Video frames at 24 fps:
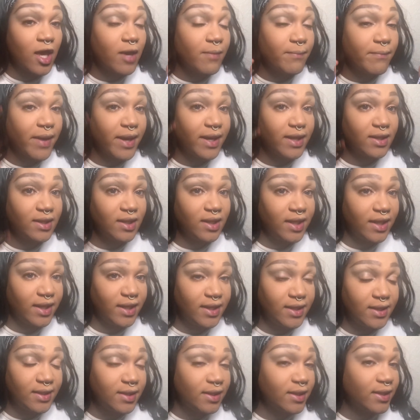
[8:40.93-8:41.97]
my
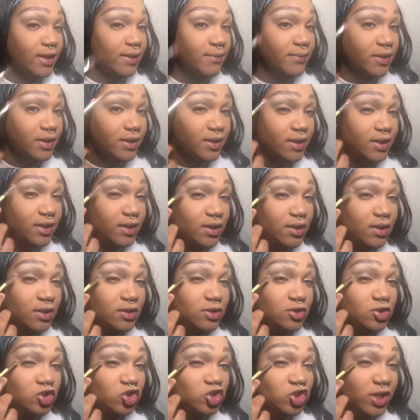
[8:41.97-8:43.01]
lid, and I'm gonna
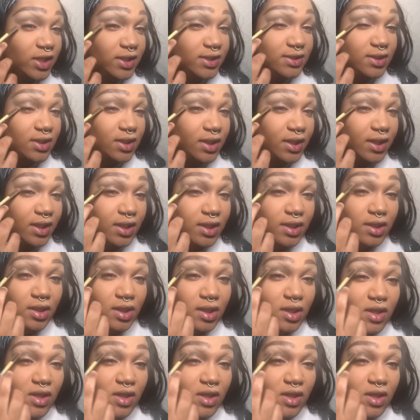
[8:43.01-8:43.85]
gently